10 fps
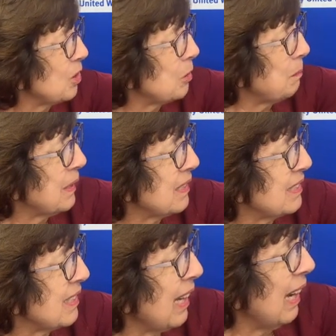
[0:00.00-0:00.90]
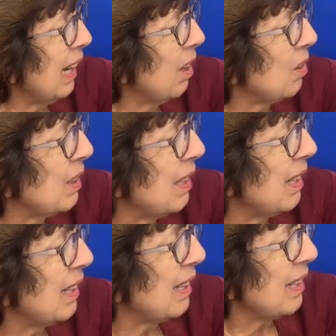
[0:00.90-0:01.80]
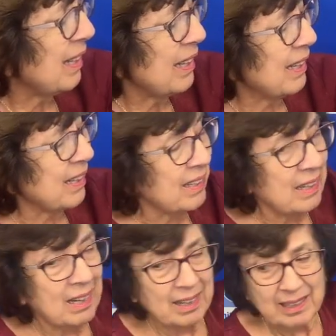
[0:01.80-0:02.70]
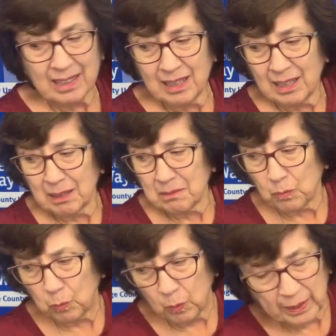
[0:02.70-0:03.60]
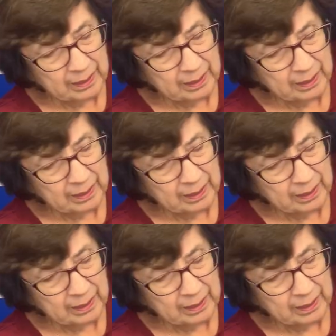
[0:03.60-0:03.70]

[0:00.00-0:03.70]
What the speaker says: spins out and not up. What